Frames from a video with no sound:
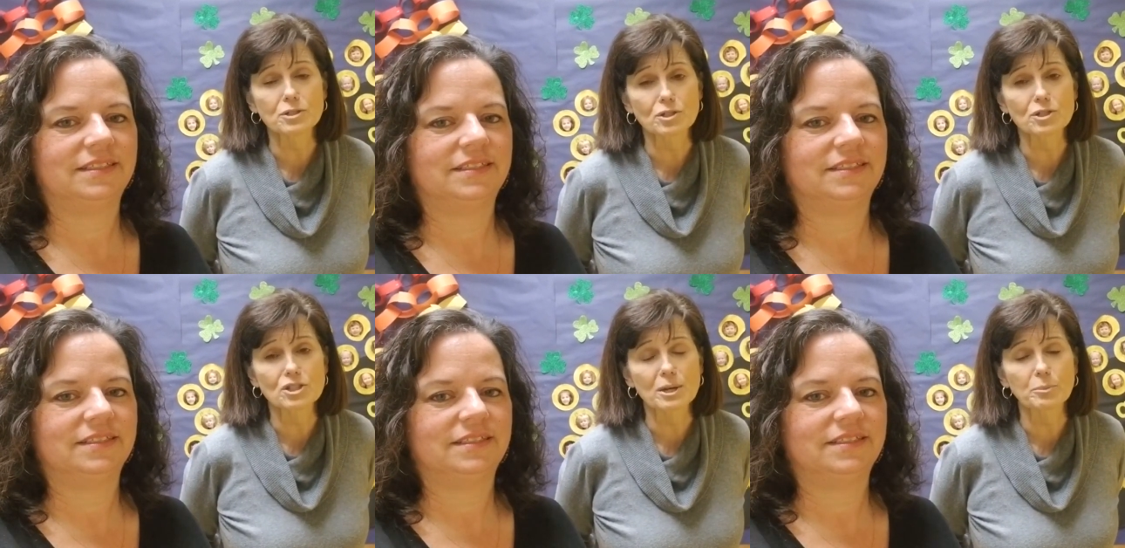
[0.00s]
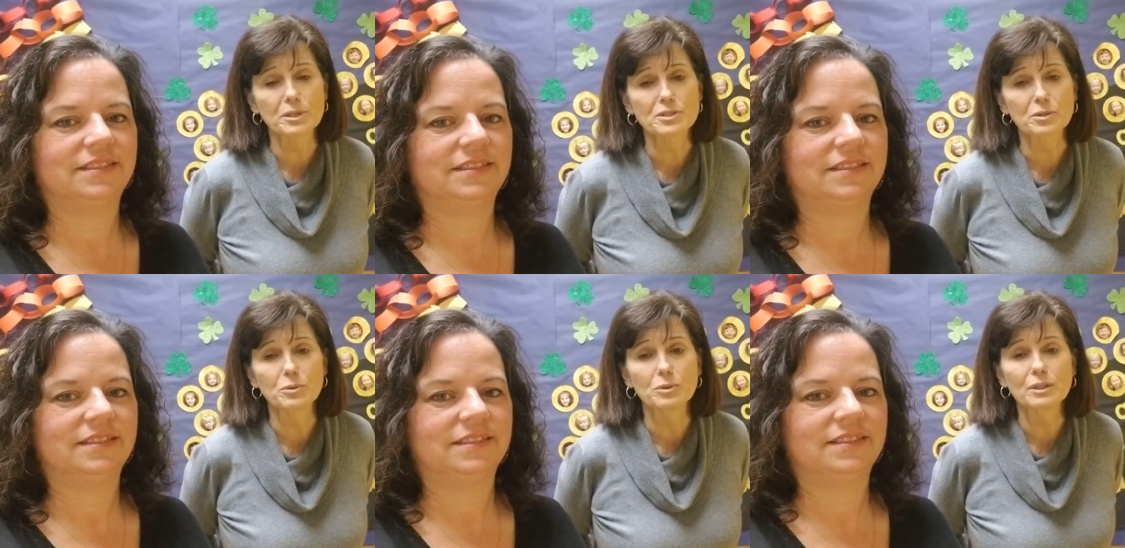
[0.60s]
Speaker 1: Church and
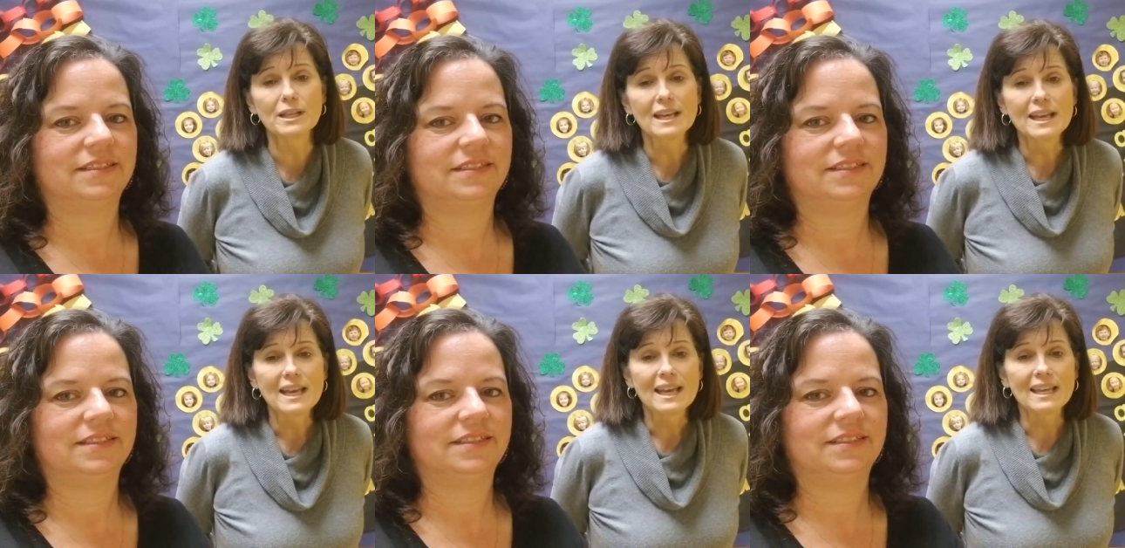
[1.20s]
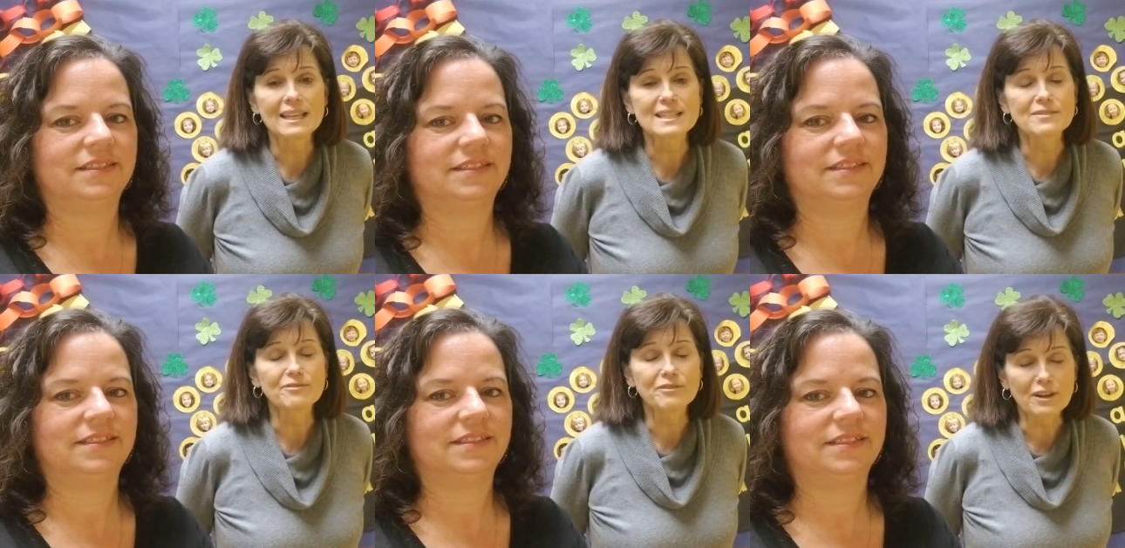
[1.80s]
Preschool it is a
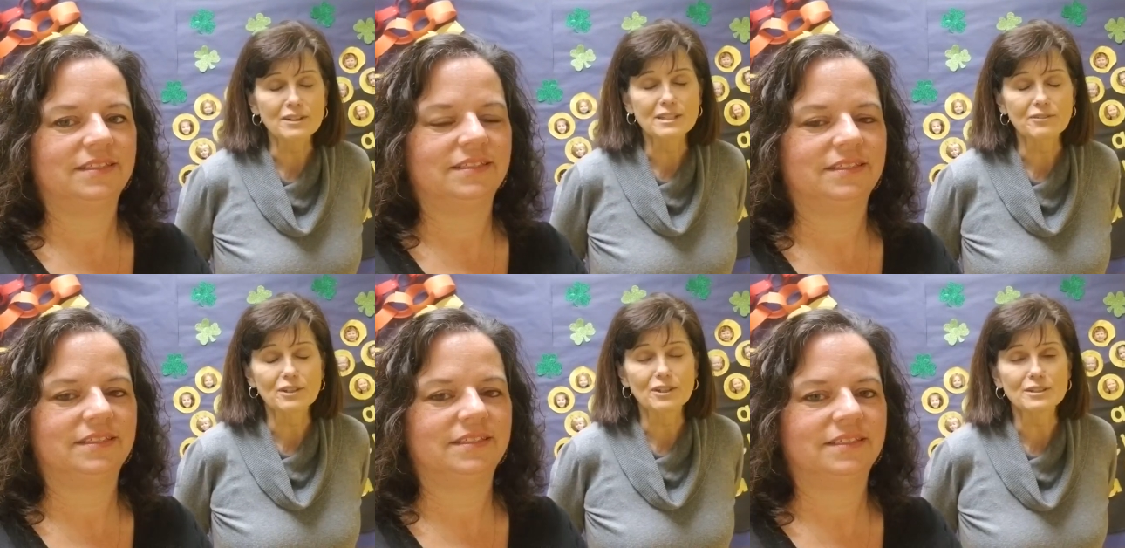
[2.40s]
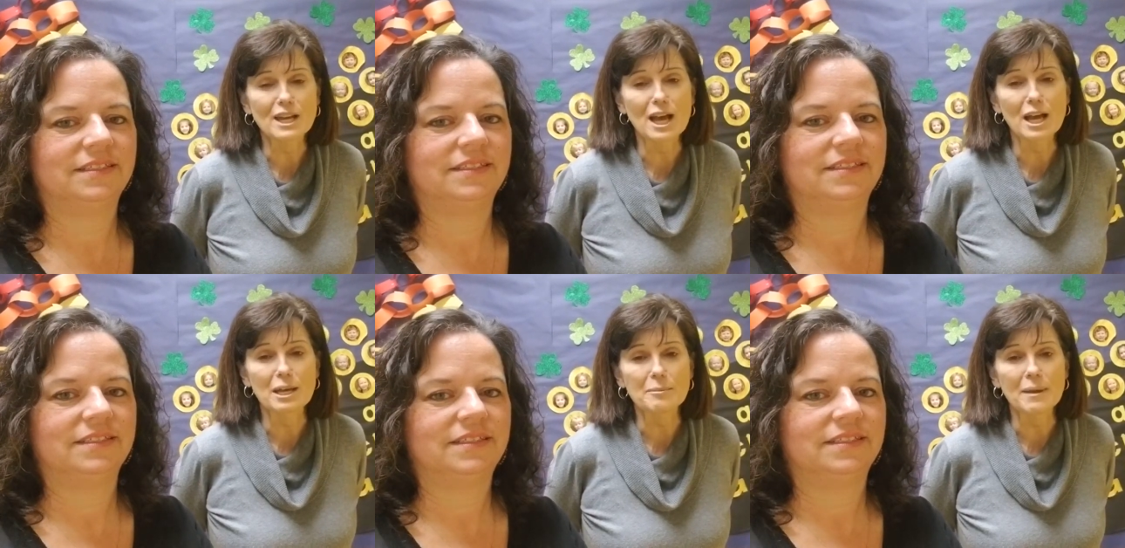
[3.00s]
very difficult
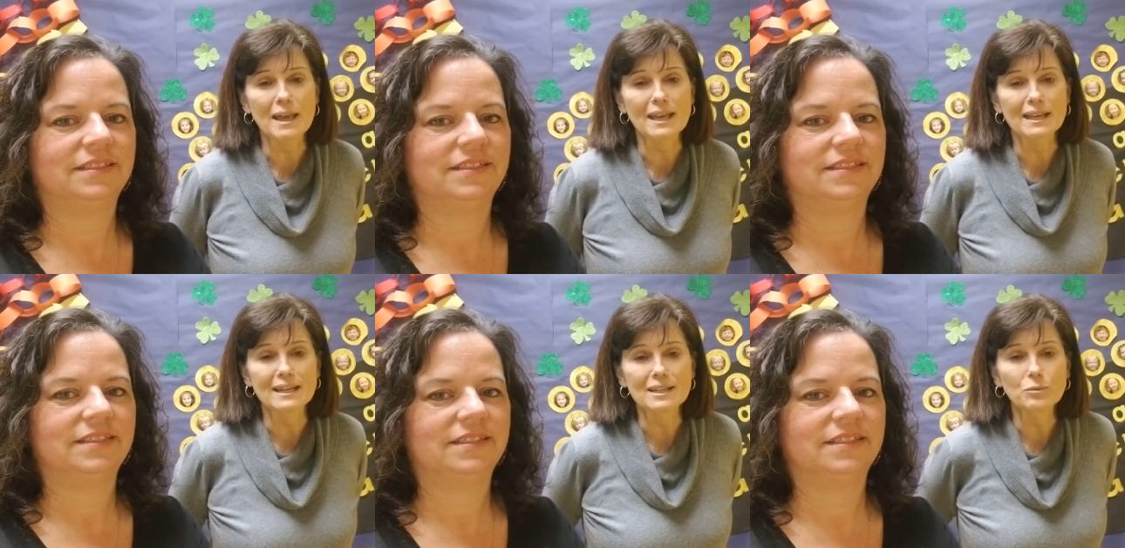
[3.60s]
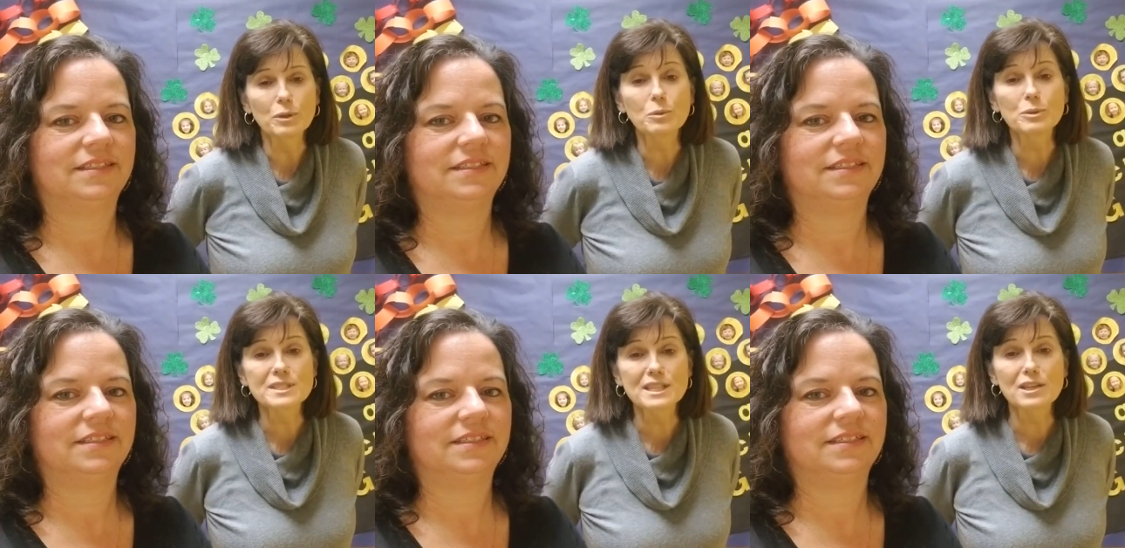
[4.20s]
time and we will
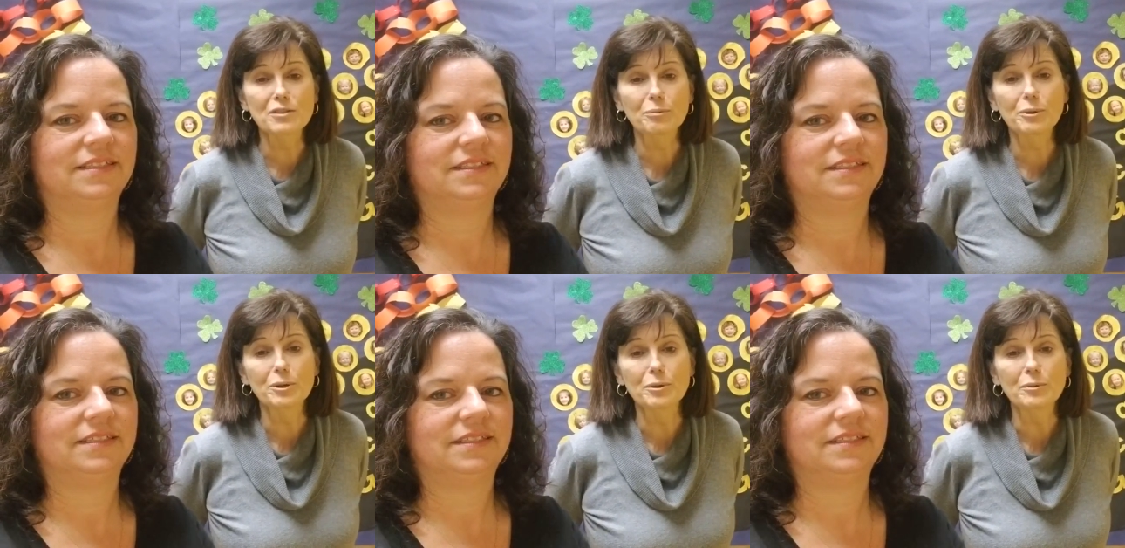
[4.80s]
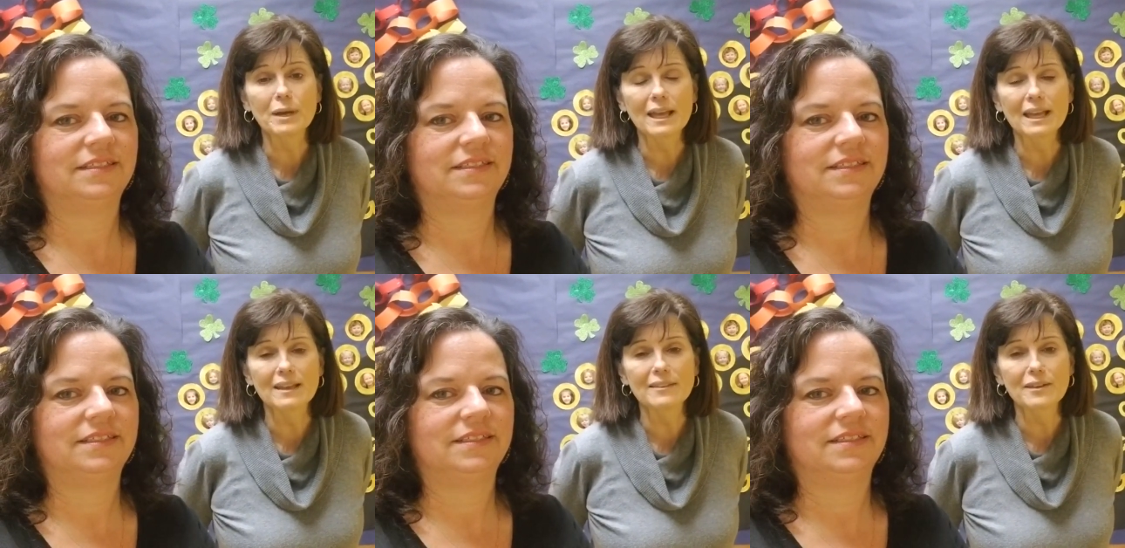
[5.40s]
see it through
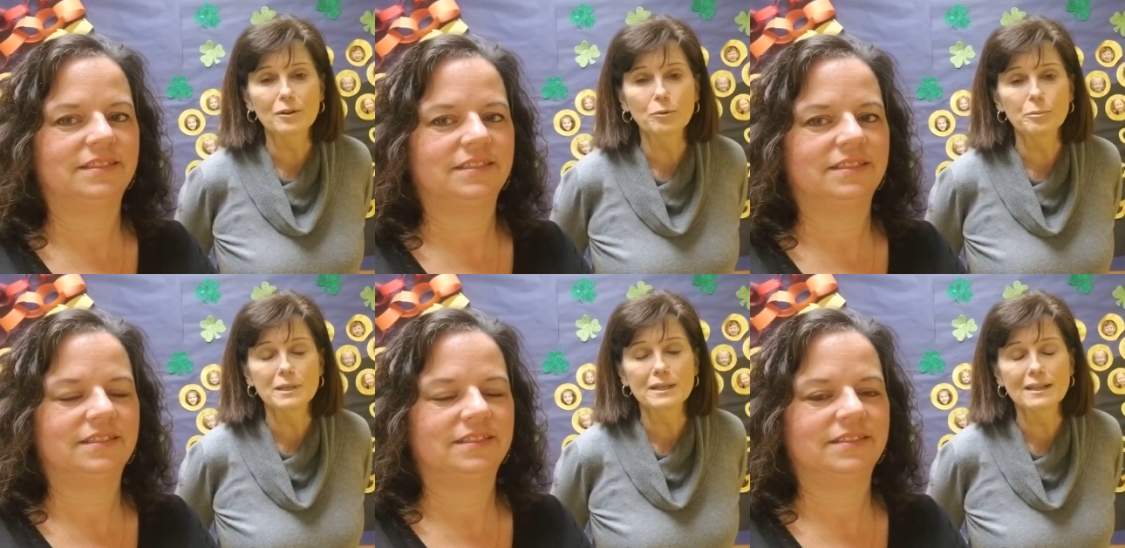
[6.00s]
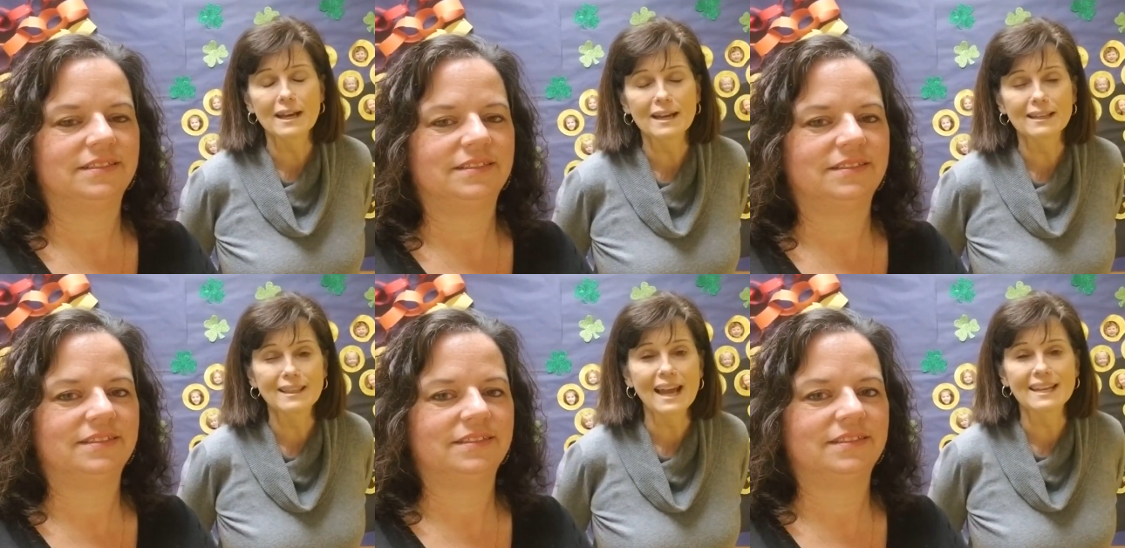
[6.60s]
and there will be a
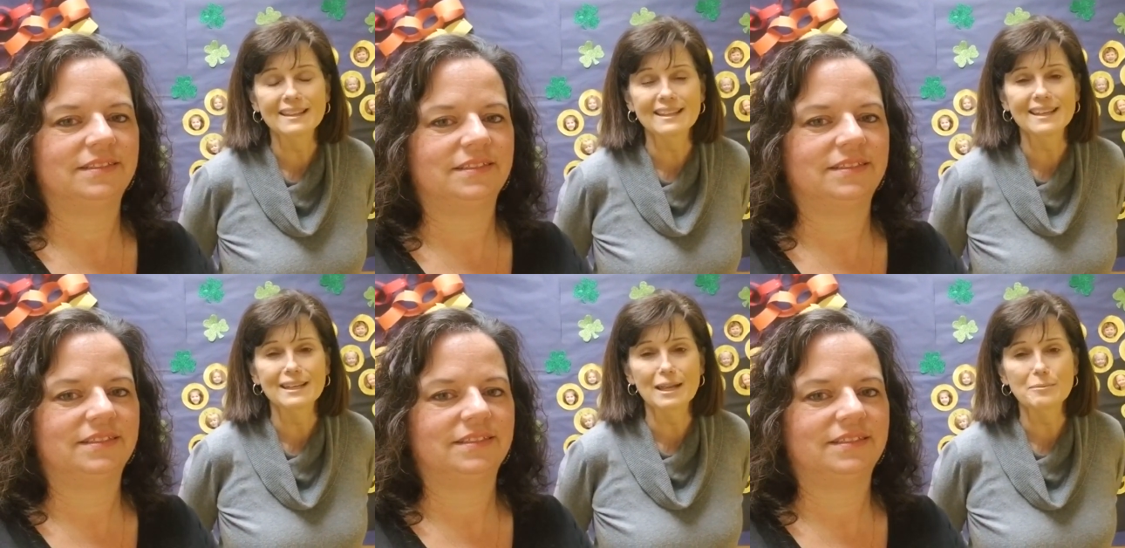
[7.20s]
light at the end, I'm